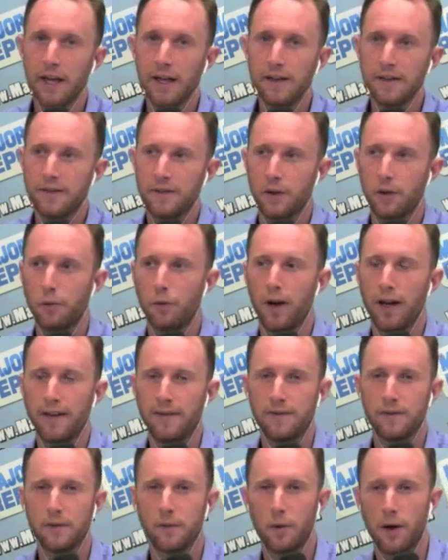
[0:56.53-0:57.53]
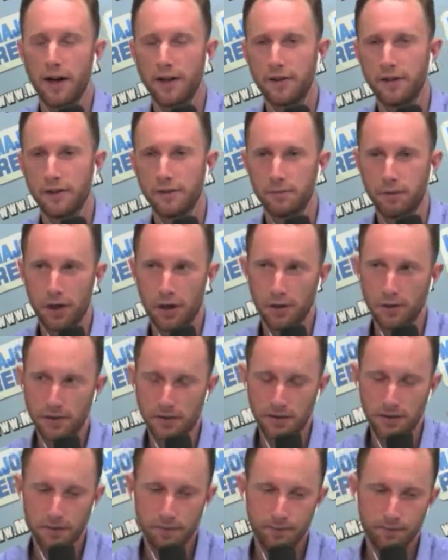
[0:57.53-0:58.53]
still writes for the Washington
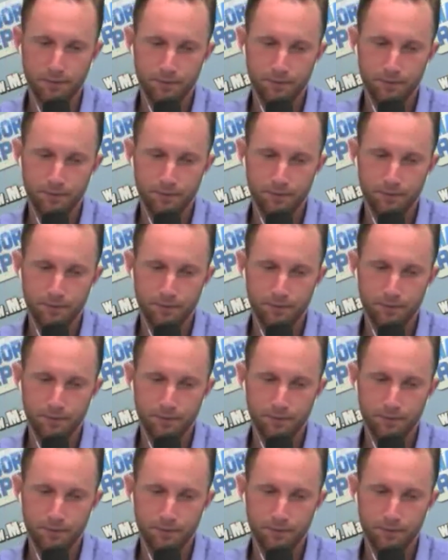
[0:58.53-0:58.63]
Post,